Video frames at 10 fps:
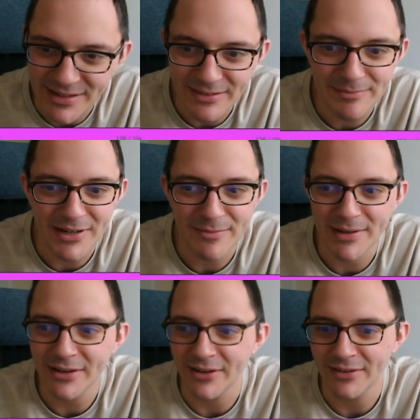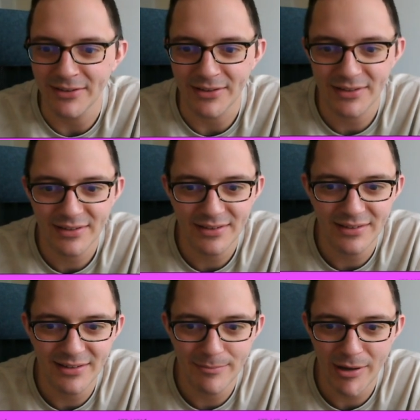might have been like
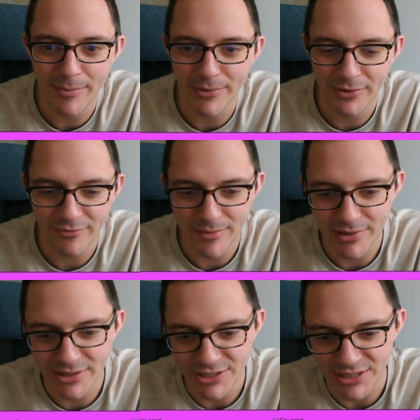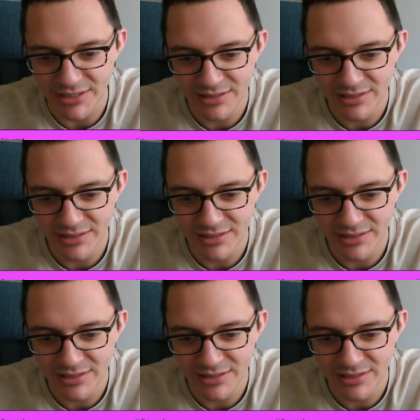PowerPoint on Fibonacci.